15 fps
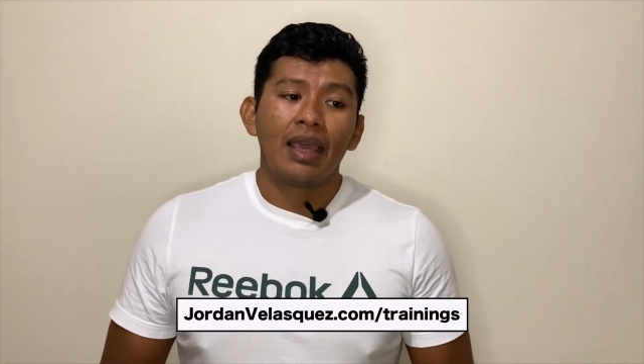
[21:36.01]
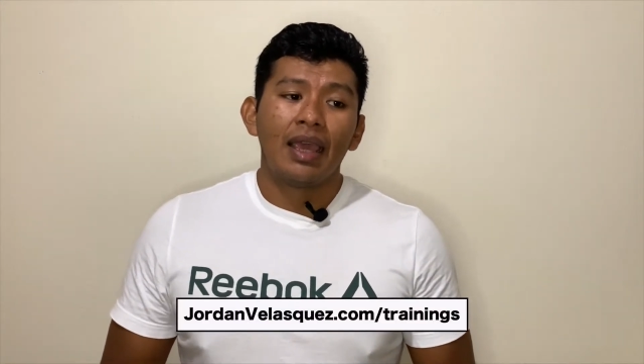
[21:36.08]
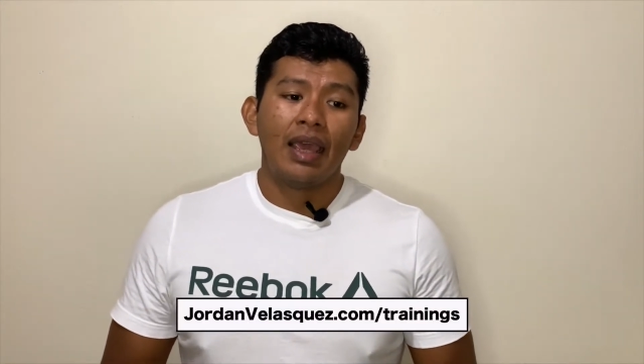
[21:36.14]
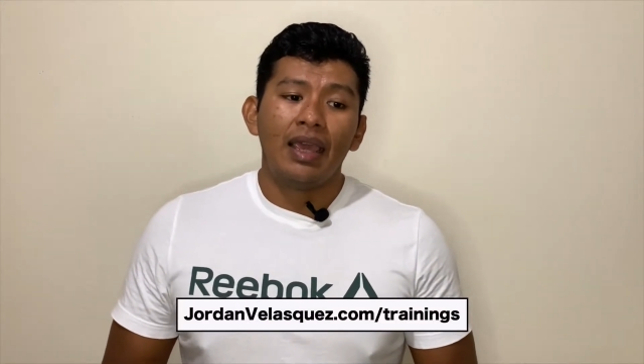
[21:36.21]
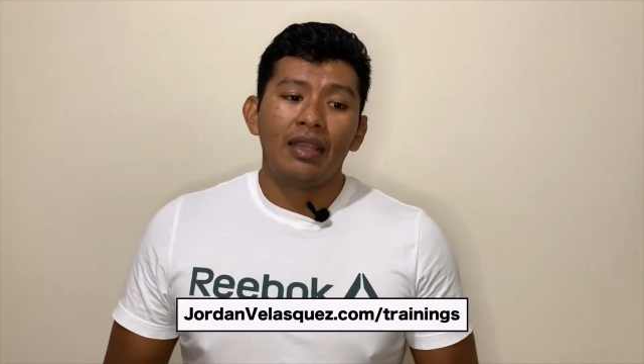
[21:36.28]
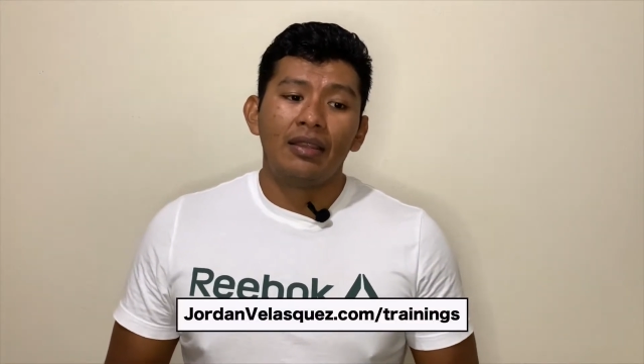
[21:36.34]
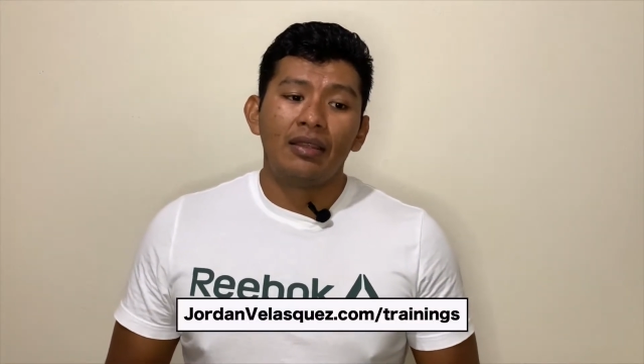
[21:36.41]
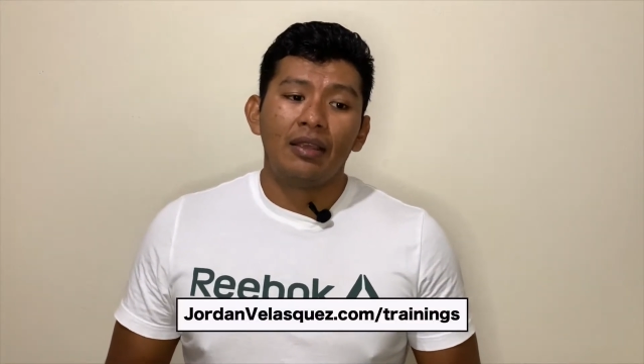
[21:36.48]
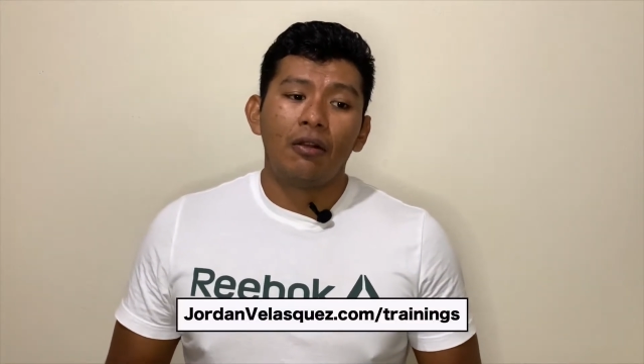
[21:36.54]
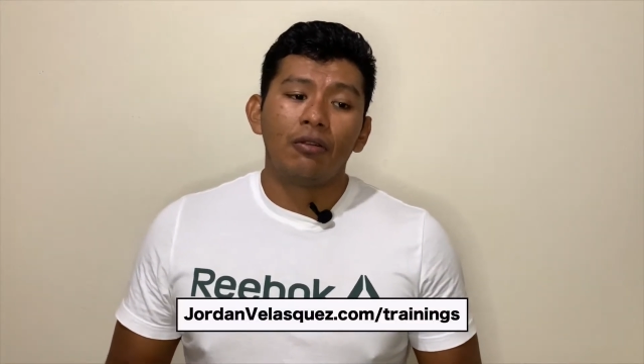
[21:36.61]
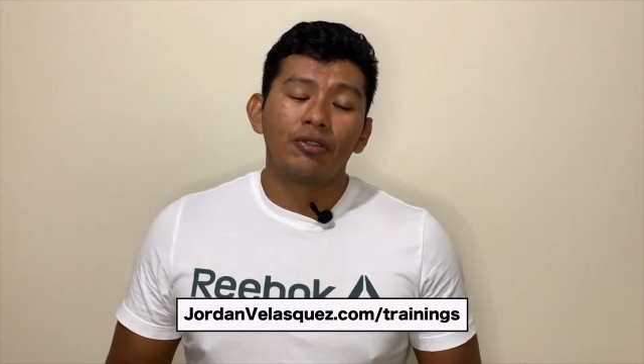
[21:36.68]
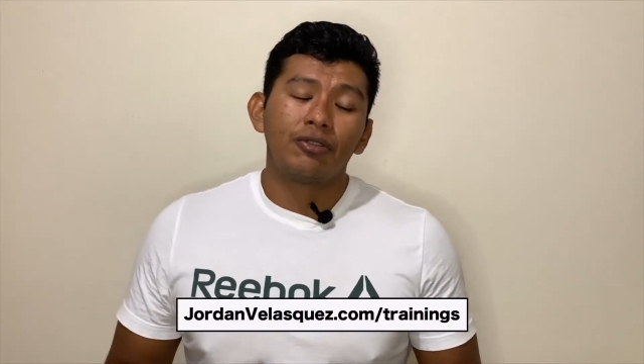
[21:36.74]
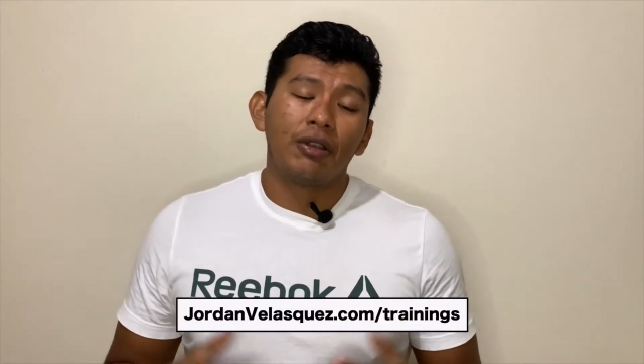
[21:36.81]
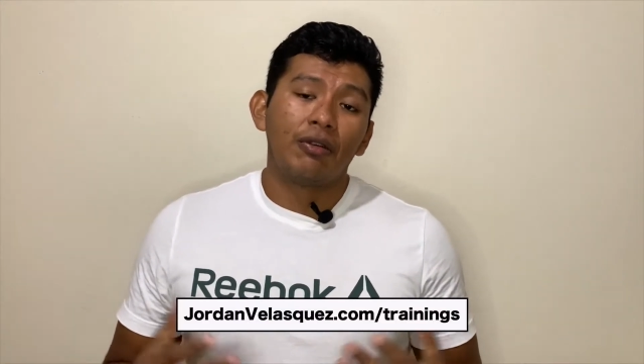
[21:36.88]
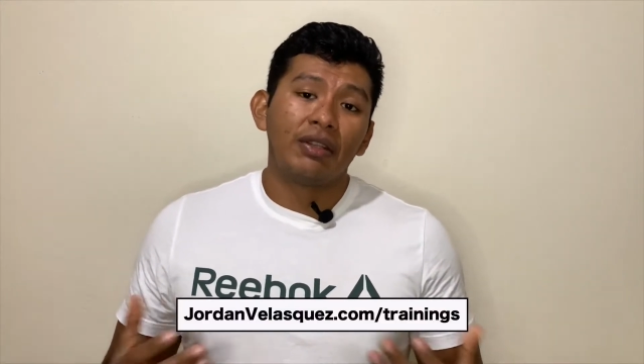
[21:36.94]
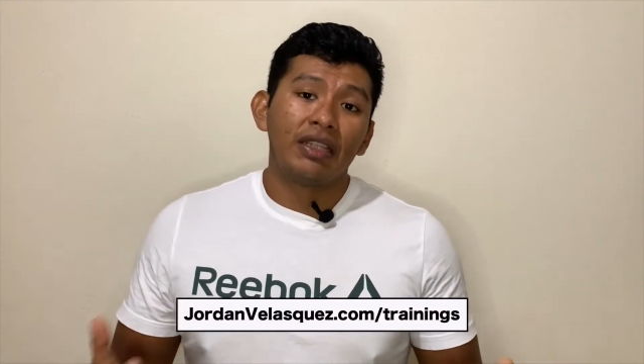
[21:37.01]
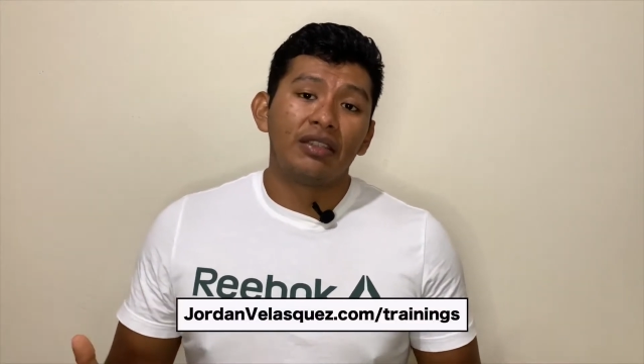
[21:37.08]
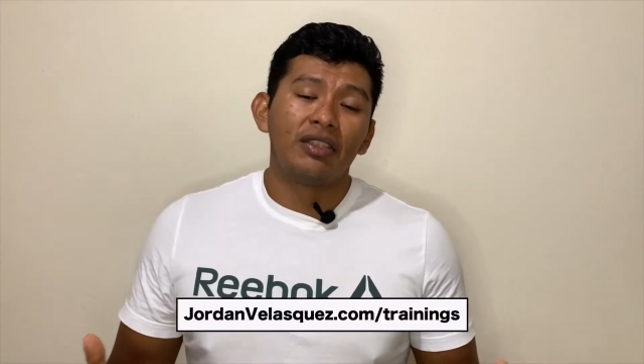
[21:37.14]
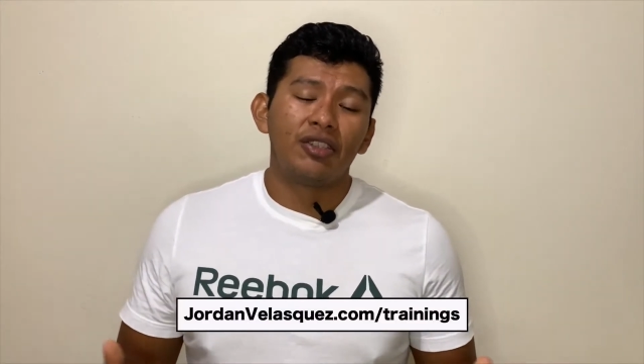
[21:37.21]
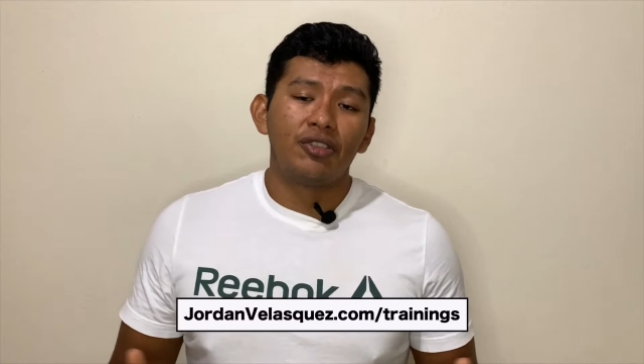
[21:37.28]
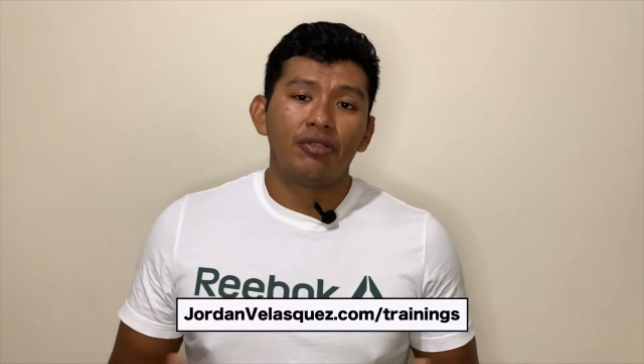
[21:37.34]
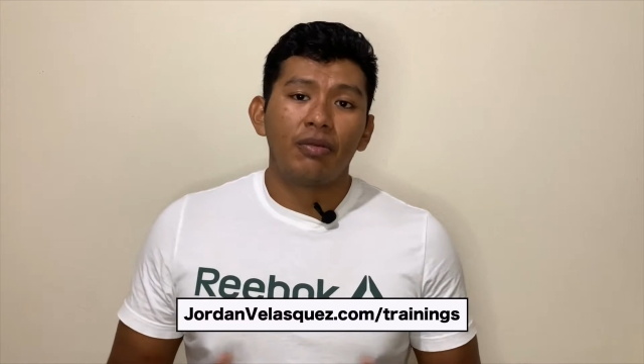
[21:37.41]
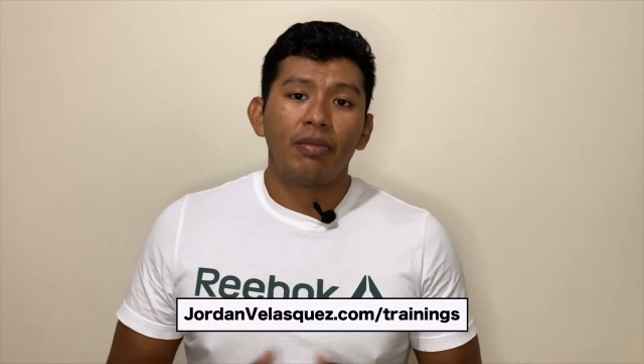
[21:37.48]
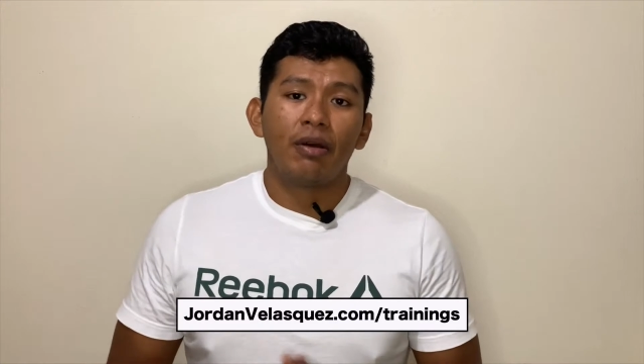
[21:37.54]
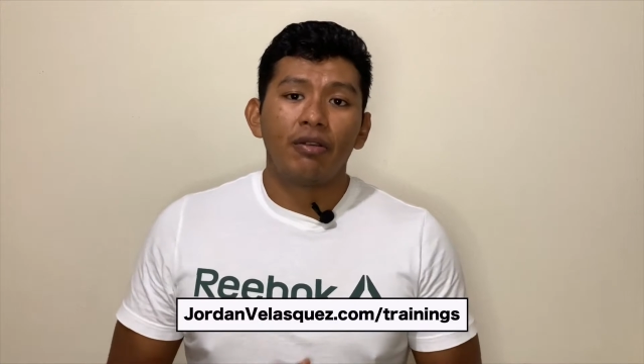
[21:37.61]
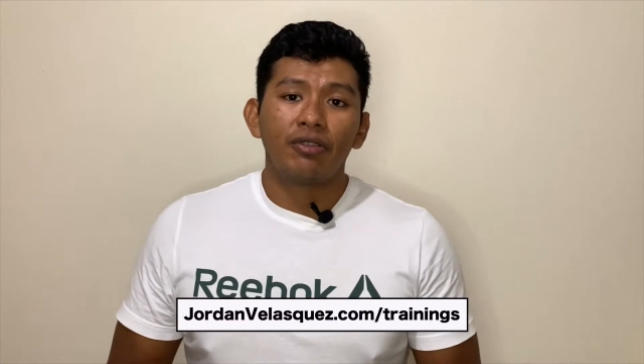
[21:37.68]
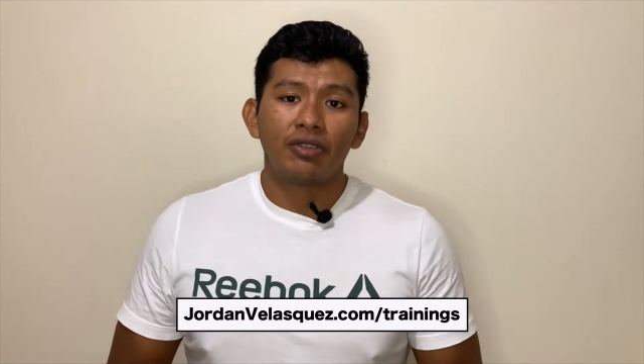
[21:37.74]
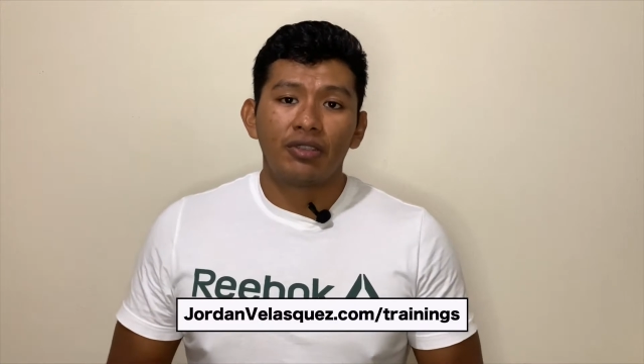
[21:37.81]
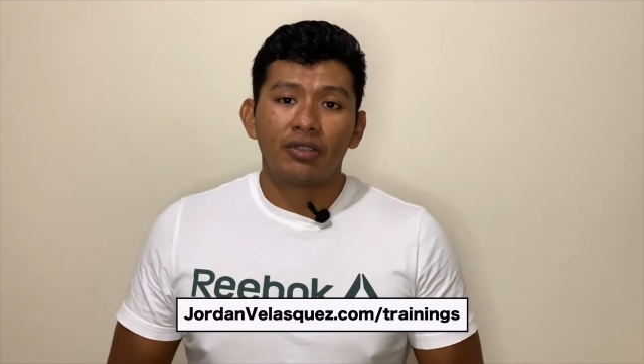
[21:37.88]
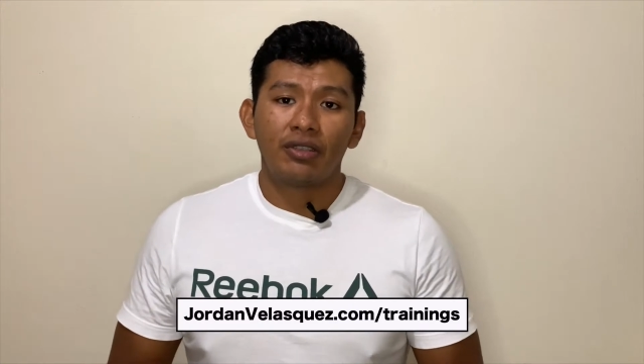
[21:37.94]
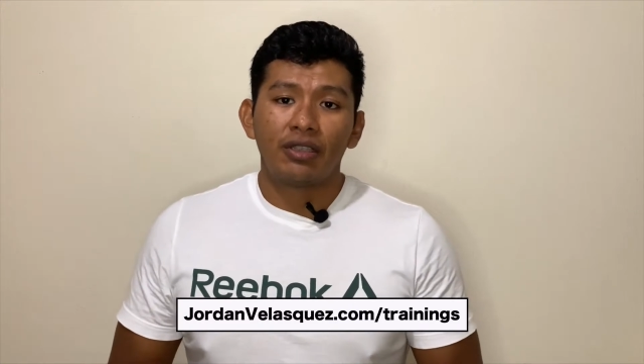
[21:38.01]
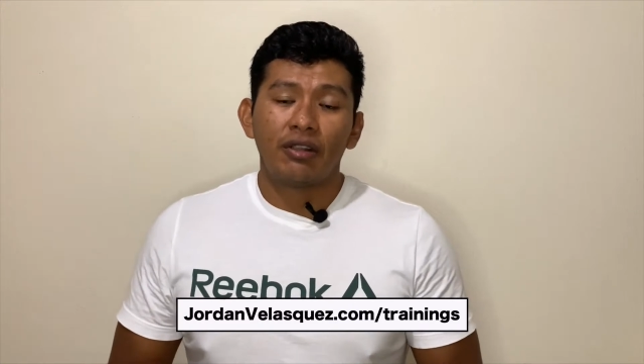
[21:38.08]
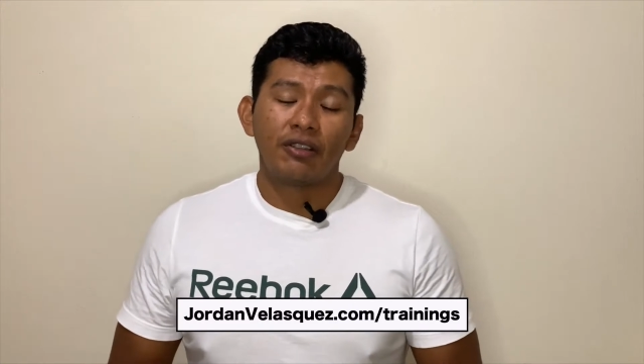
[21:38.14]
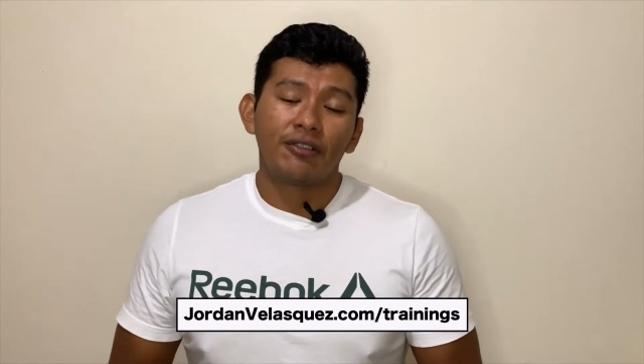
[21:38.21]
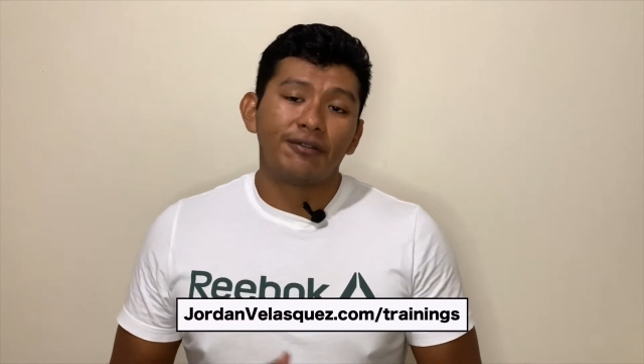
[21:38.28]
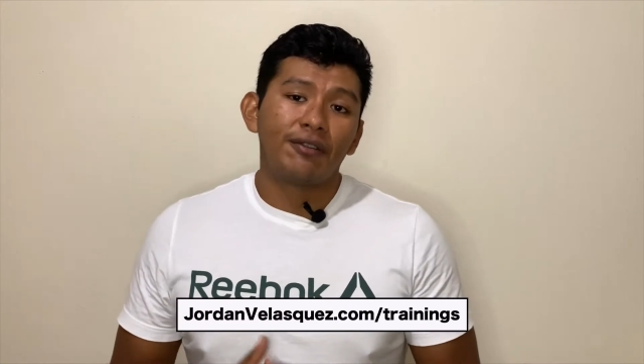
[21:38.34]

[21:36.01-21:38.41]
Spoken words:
and also gonna teach you about sales